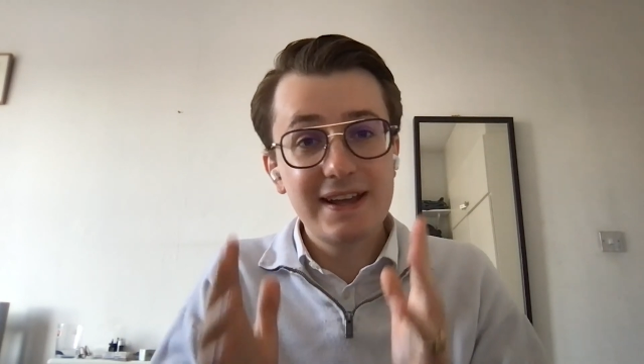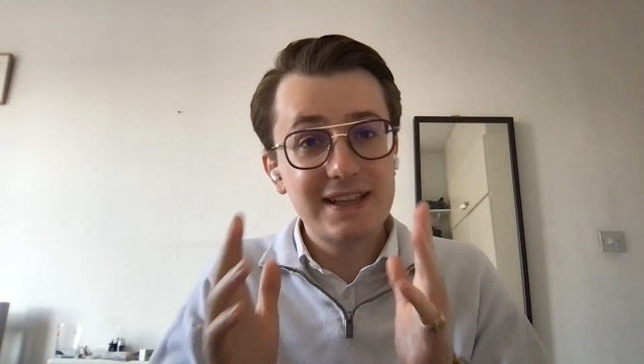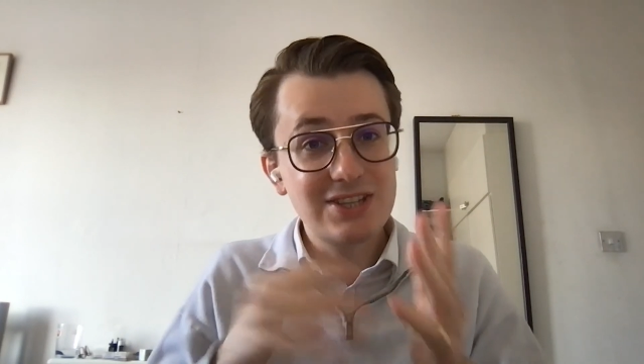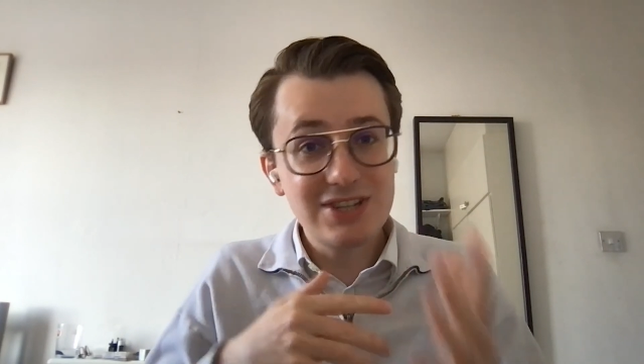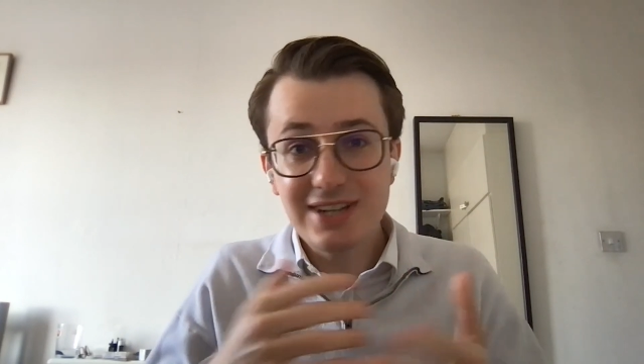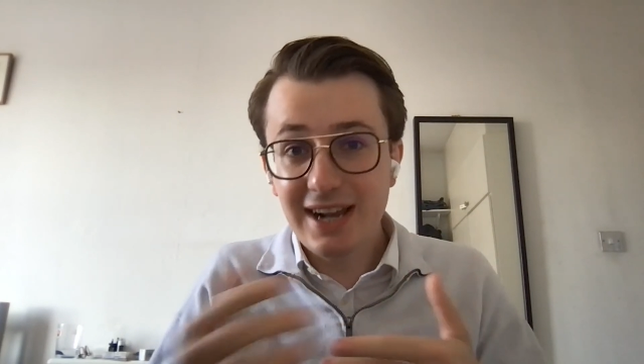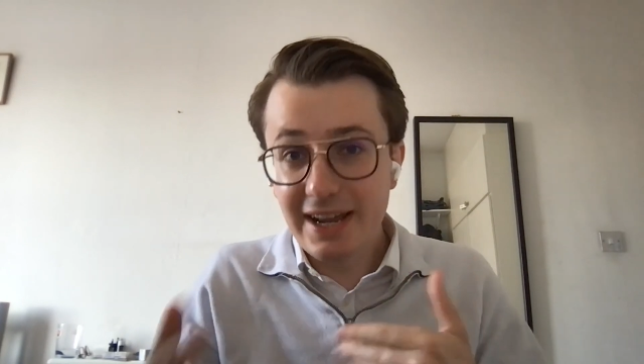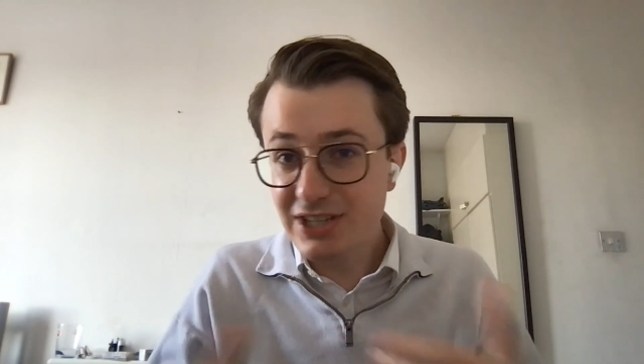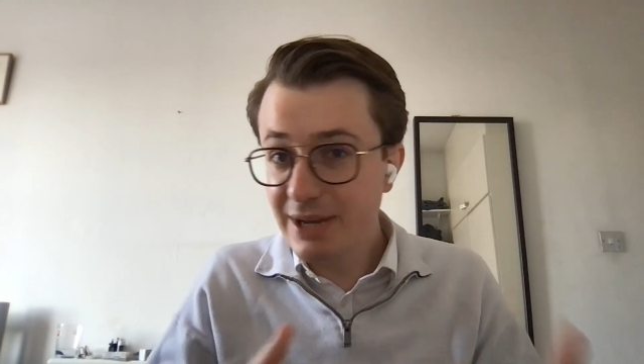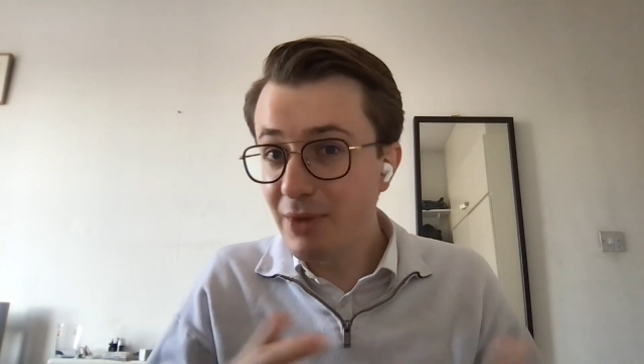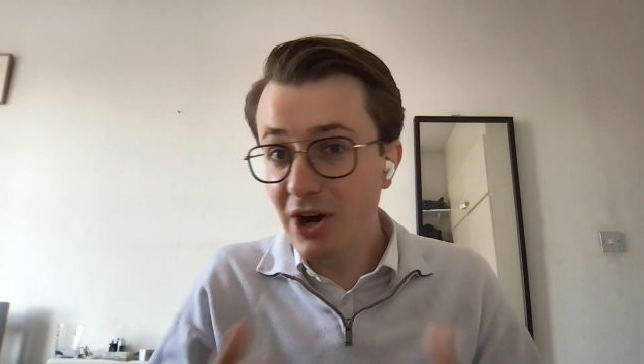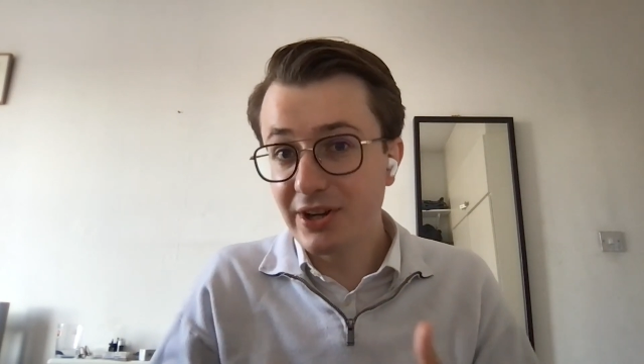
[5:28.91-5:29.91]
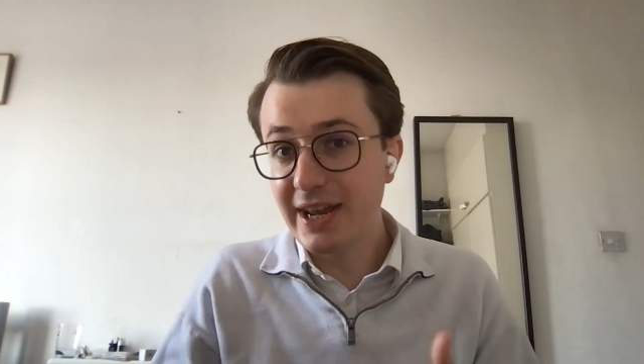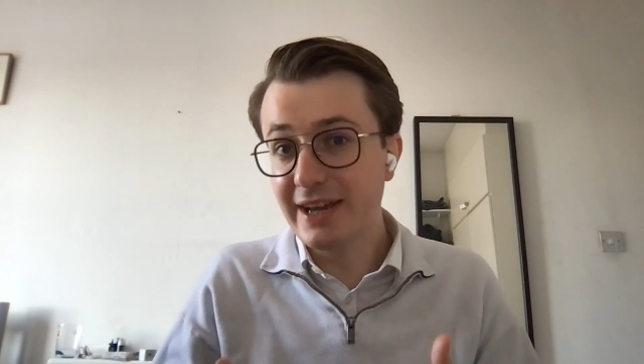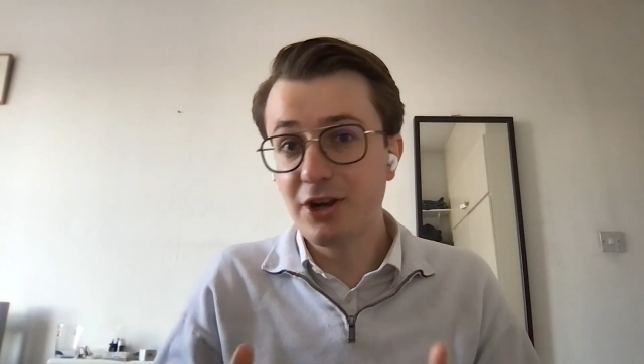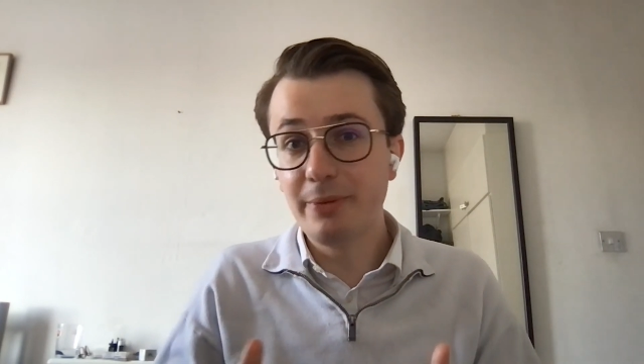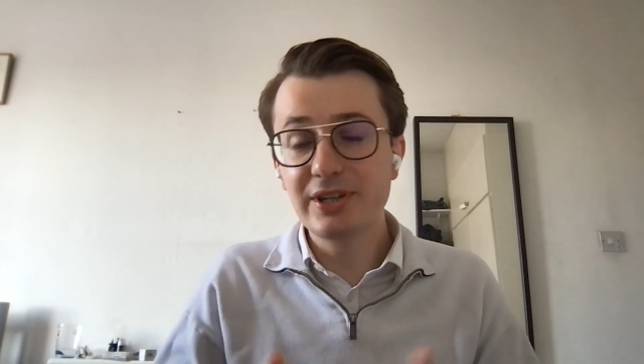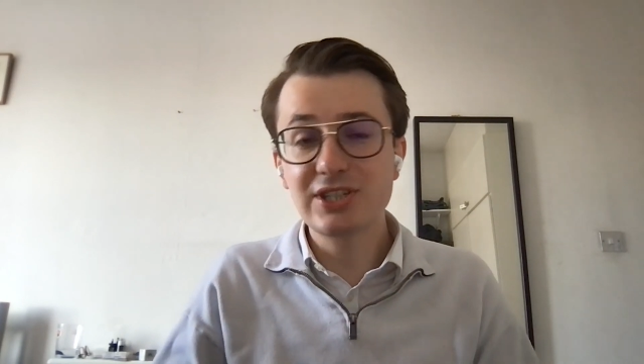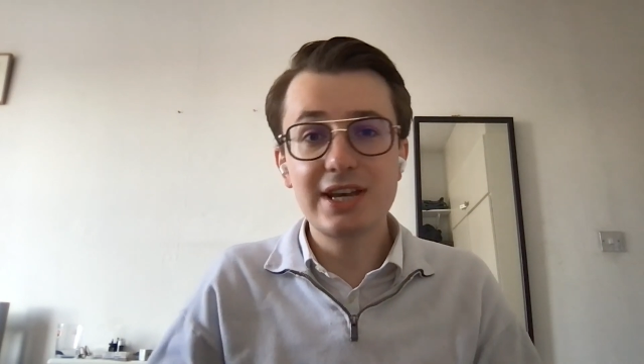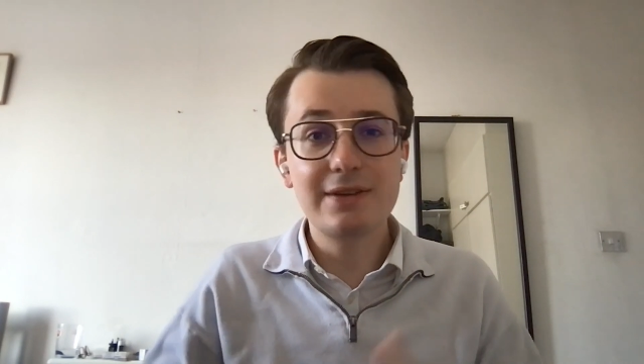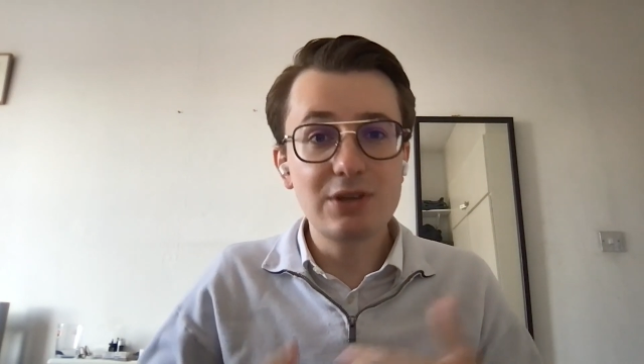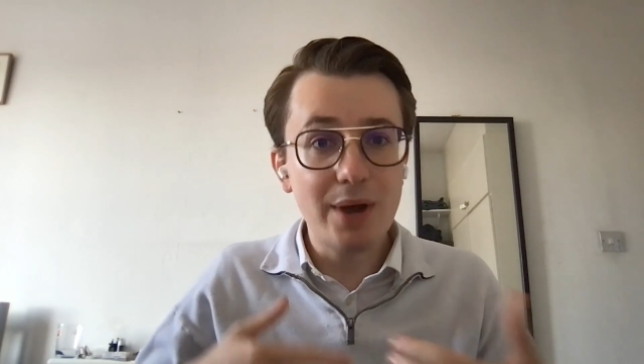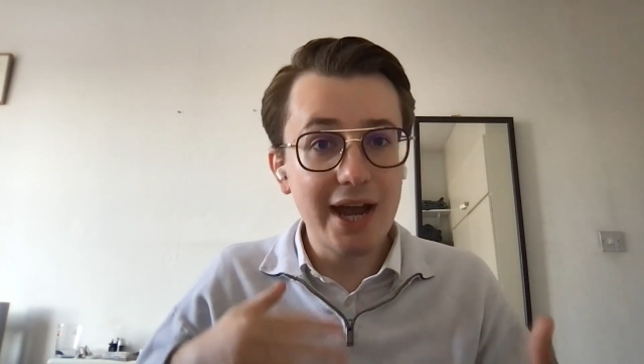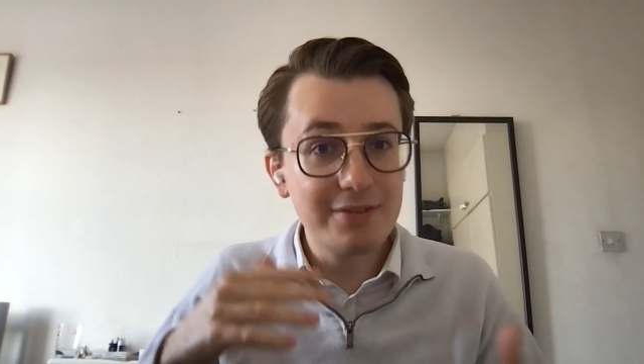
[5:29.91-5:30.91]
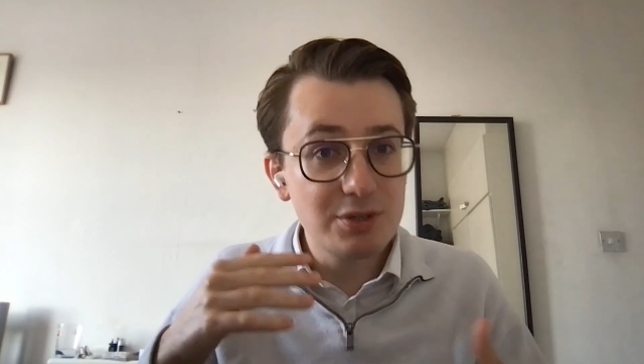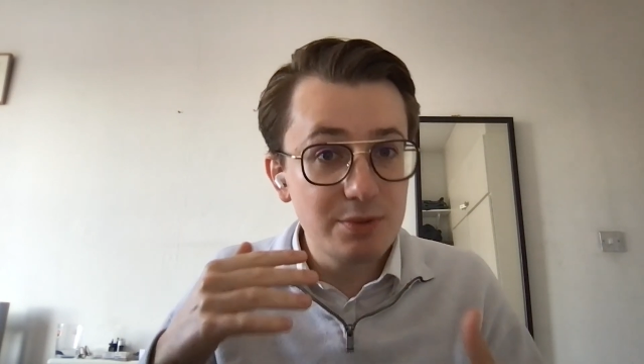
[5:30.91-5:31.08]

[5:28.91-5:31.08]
This is classic market economics here. You have